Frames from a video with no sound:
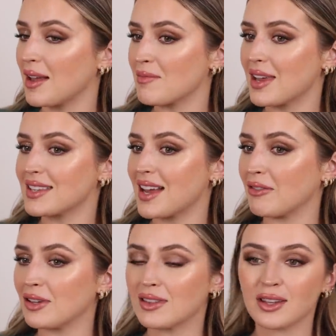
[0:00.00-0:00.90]
it makes
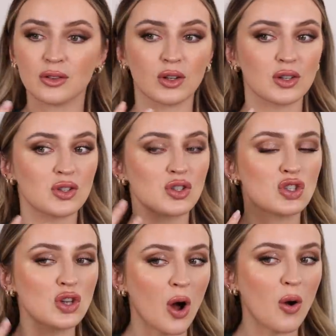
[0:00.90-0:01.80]
everything look
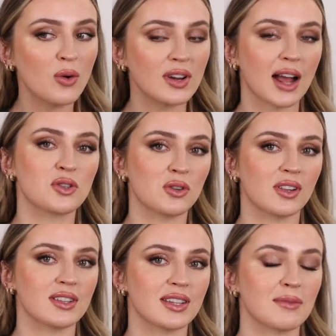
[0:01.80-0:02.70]
so natural on
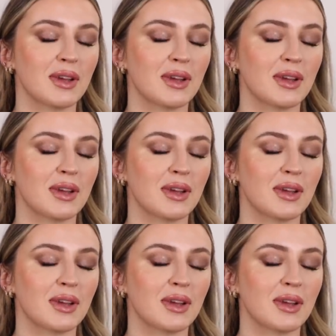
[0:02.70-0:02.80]
the skin.